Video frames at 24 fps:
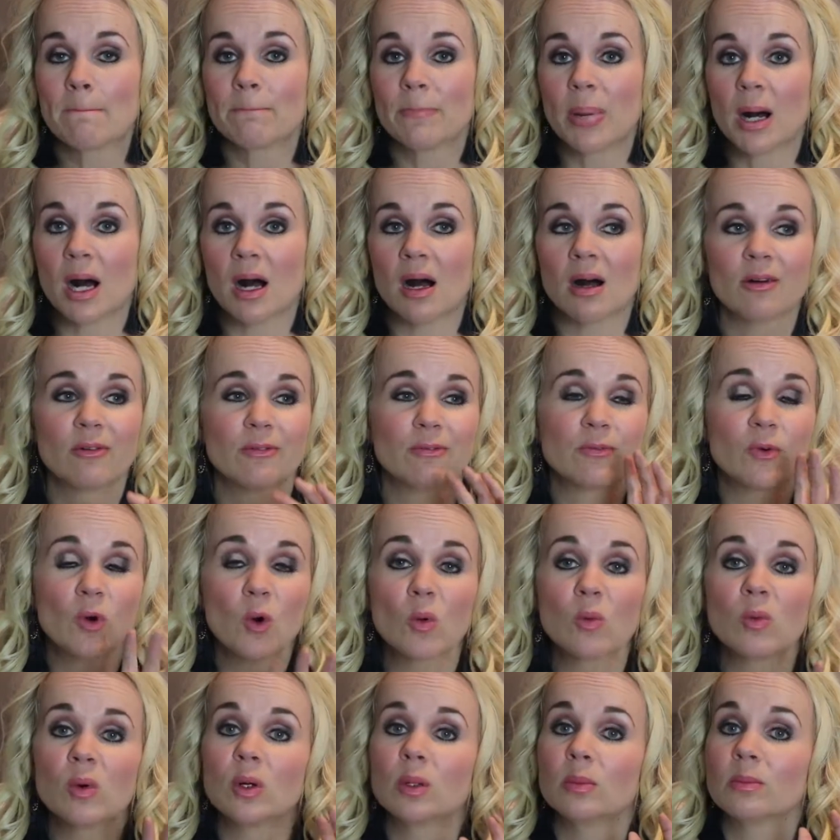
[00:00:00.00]
But
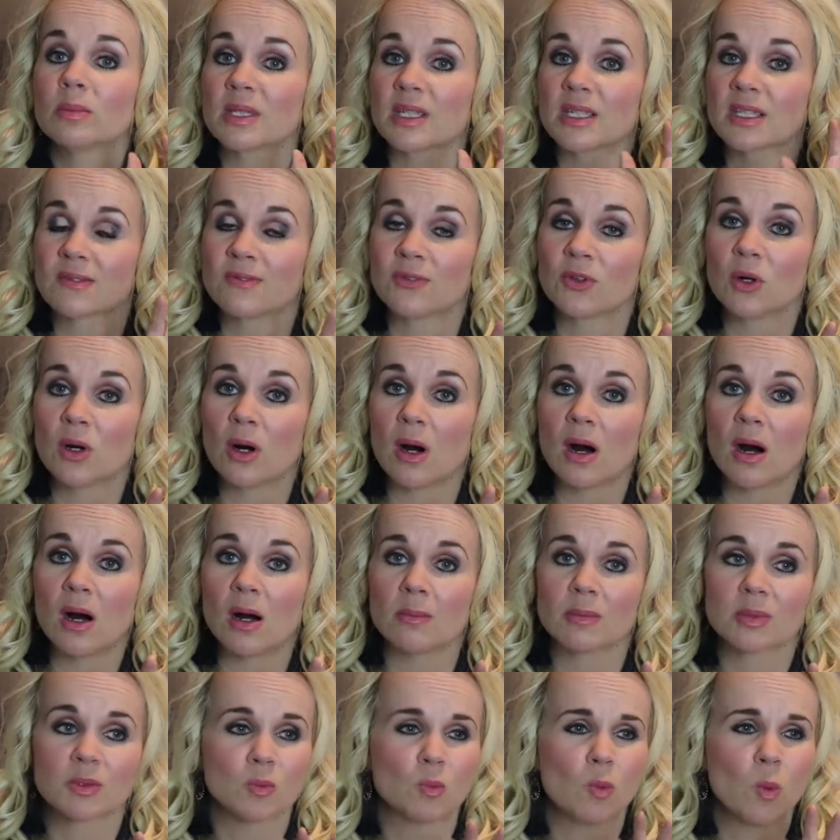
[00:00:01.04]
forewarned is
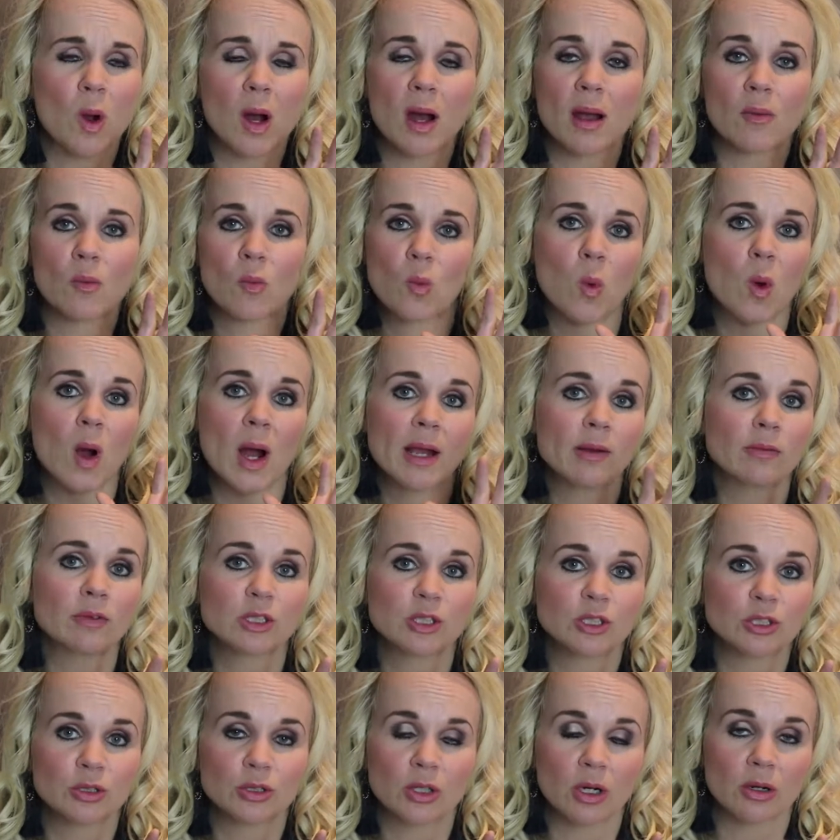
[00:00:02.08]
forearmed. Why
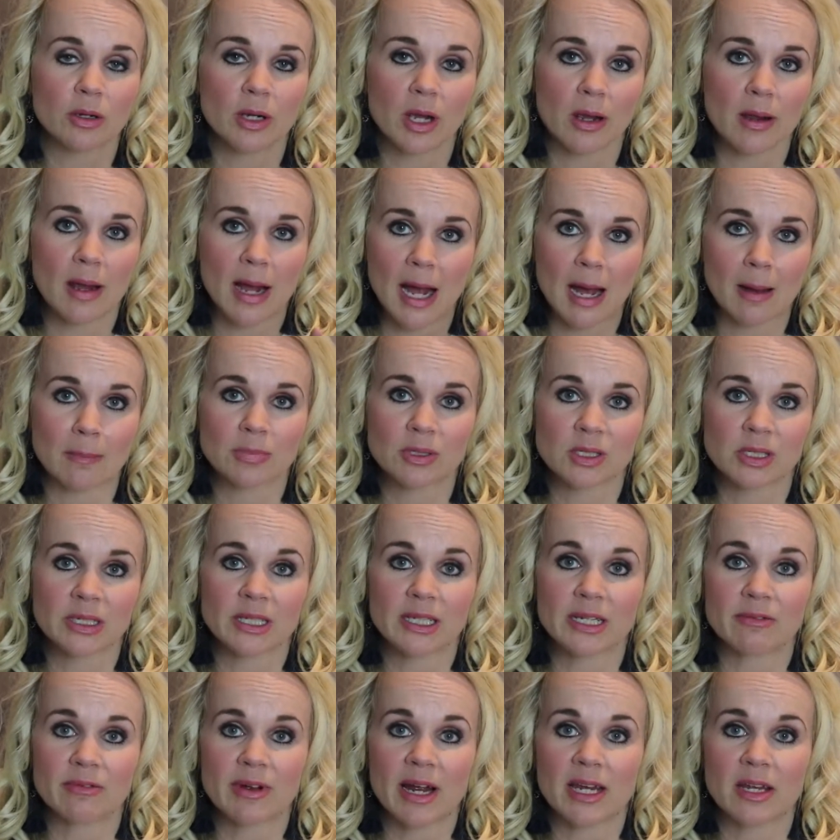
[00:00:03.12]
would you not go
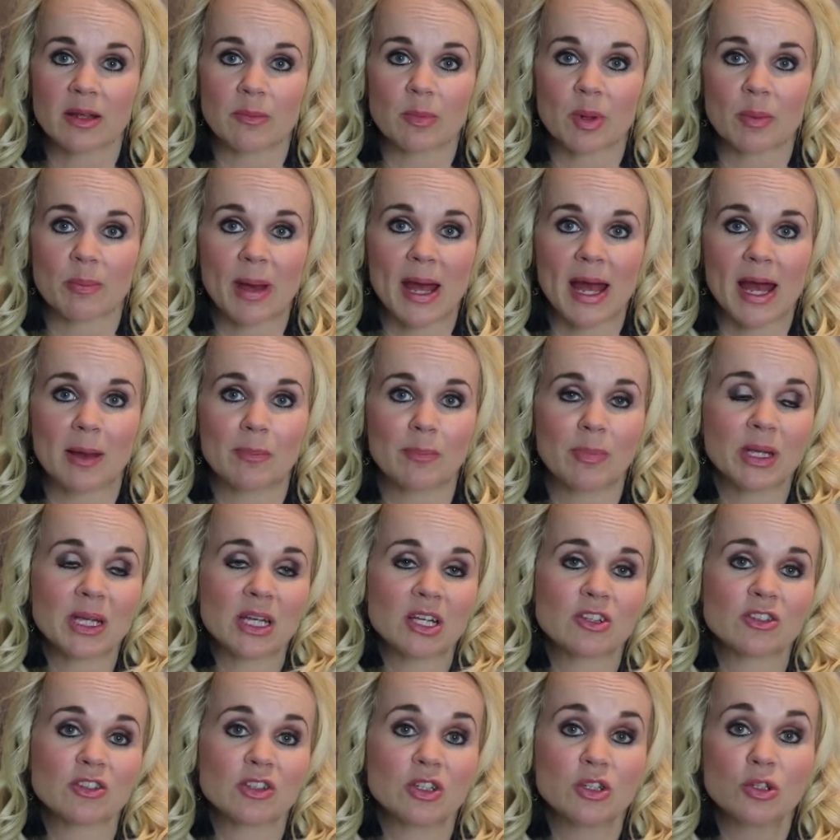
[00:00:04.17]
absolutely ready and prepared?
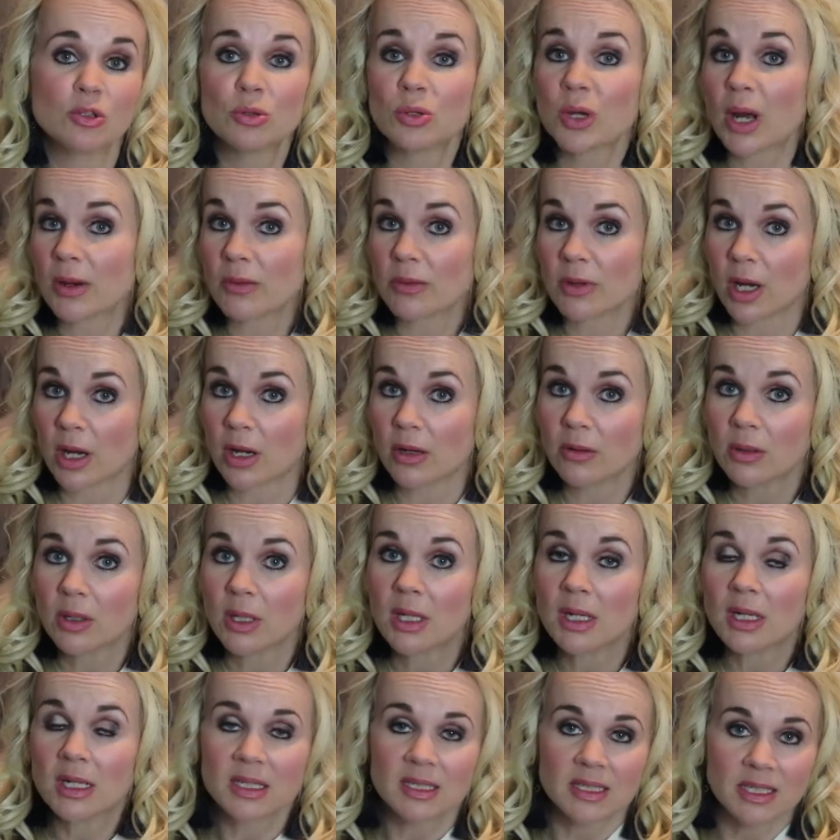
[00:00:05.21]
Because you don't know.
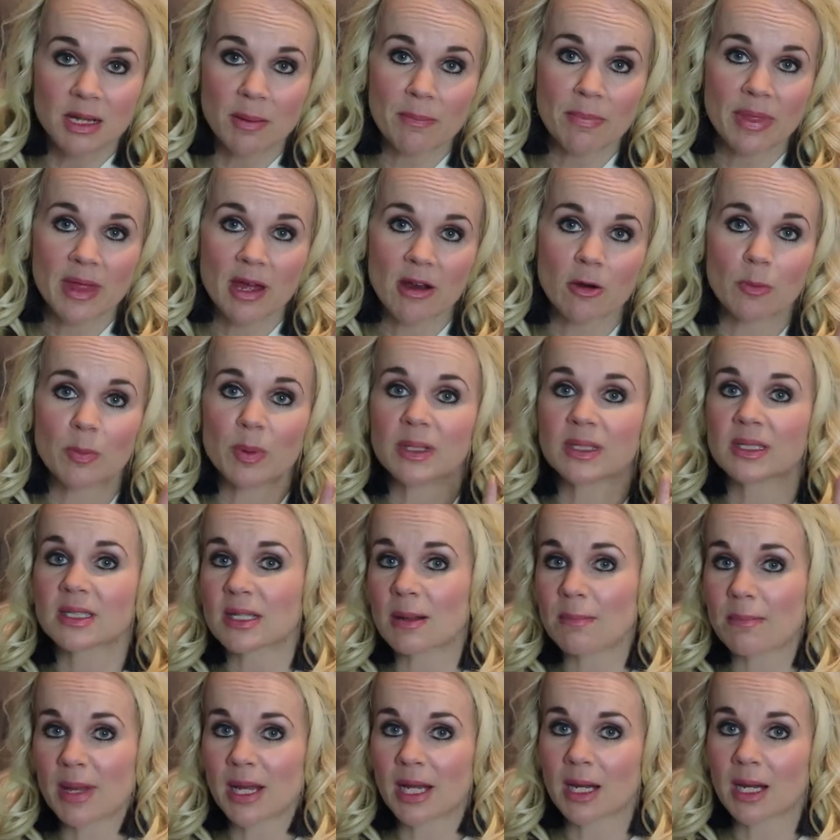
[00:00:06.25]
Some therapists, some